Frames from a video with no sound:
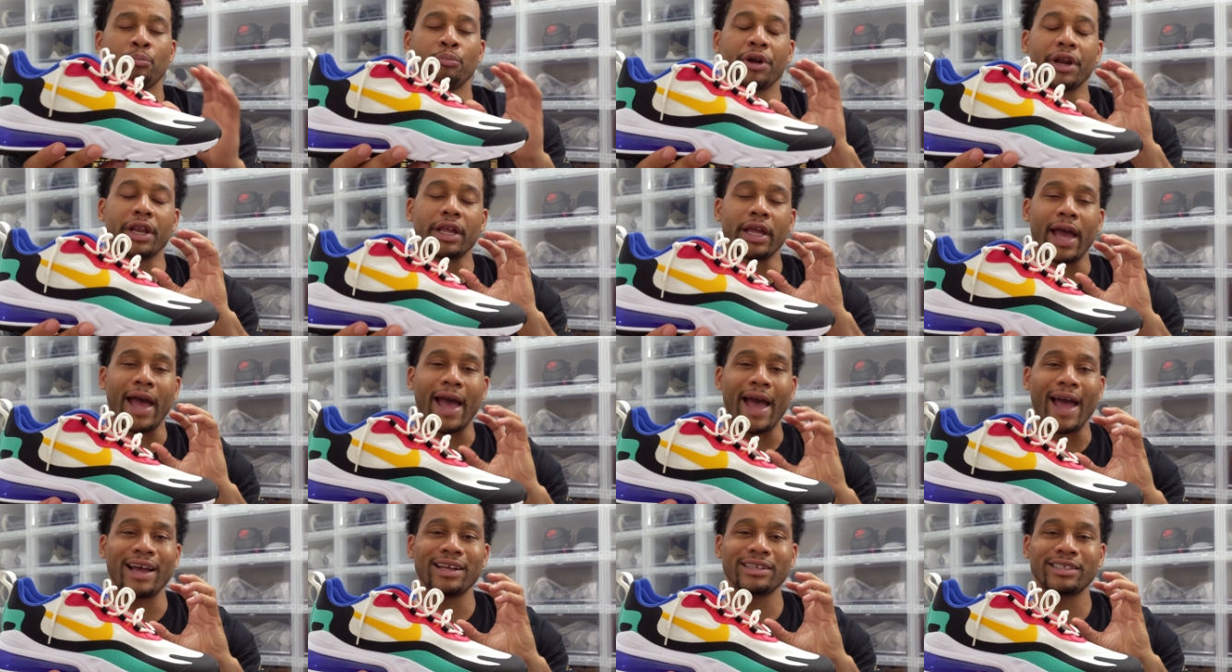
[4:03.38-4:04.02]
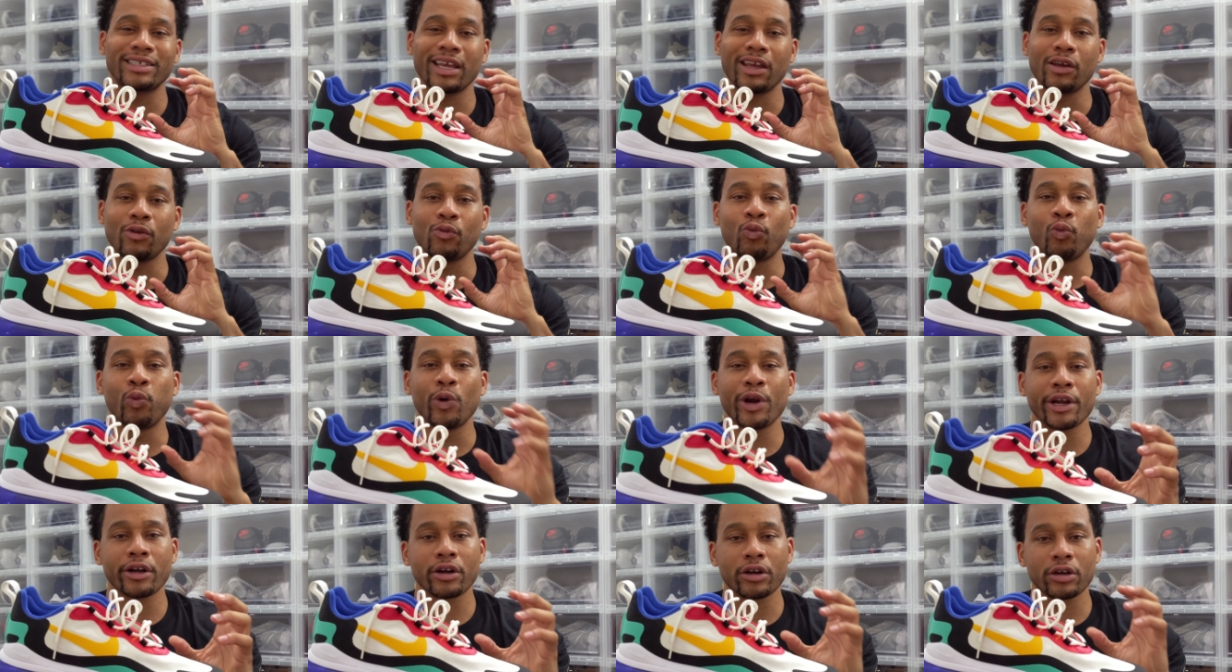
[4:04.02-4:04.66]
but it has a
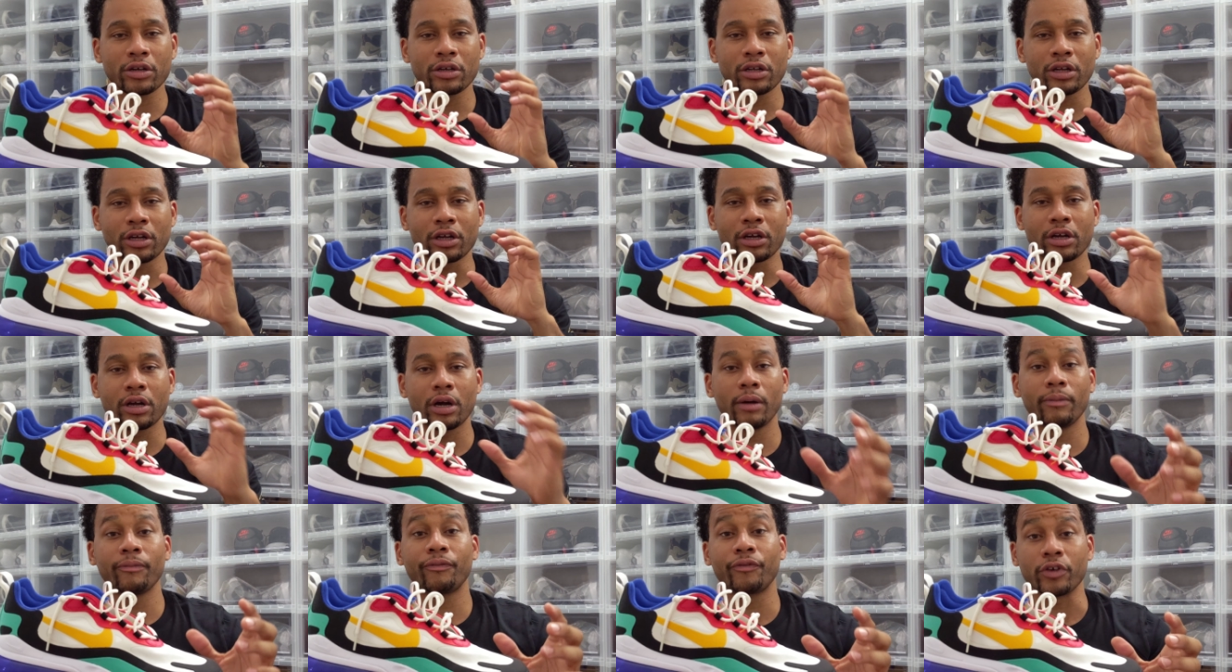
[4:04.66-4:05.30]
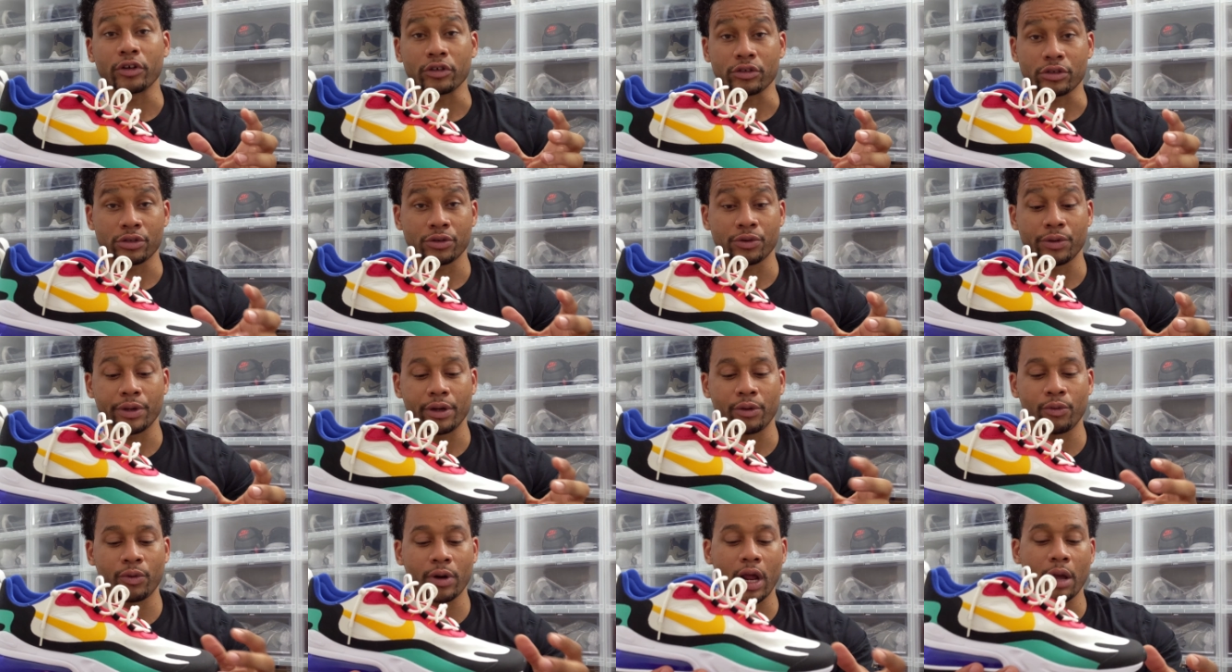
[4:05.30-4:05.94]
weird comfort
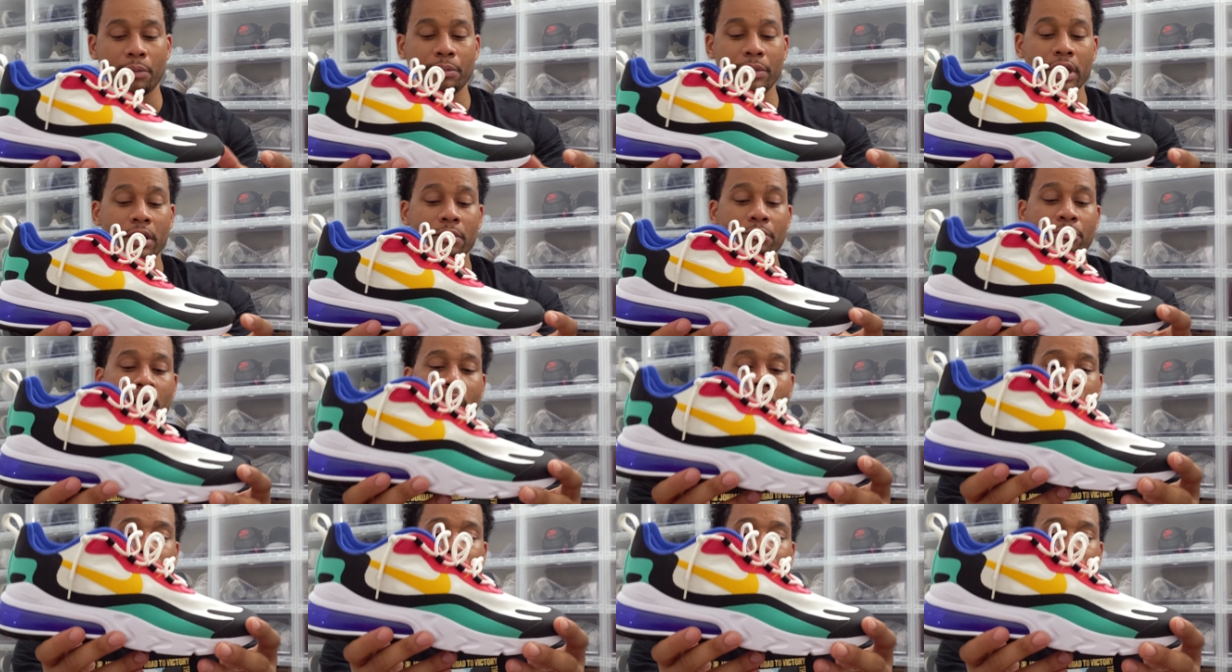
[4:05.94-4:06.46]
to it. And what I mean